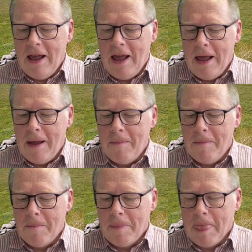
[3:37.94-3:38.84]

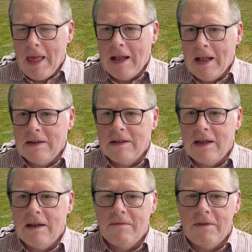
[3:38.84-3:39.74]
And
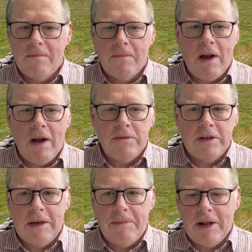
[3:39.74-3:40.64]
the
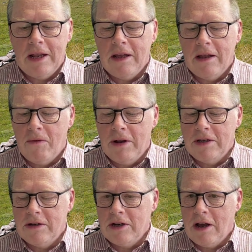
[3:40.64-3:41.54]
graduates typically go
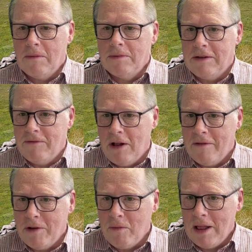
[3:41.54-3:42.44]
into jobs
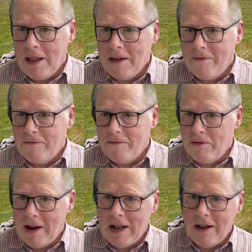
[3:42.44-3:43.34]
involving wildlife
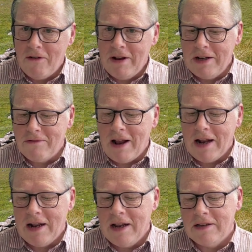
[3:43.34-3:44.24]
directly or
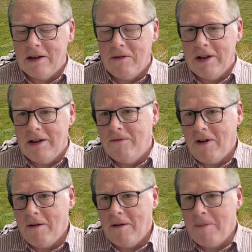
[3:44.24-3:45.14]
indirectly, so in
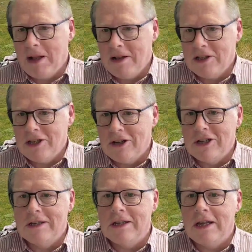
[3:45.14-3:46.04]
environmental
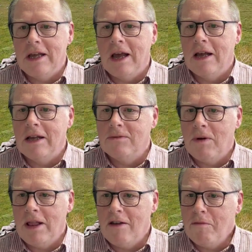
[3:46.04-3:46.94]
consultancy as
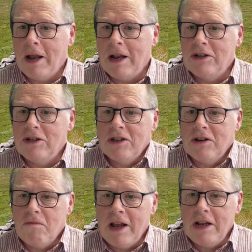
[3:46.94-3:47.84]
wildlife managers
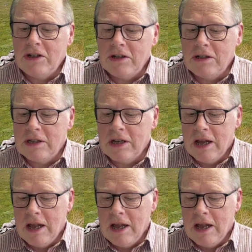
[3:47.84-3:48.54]
or rangers,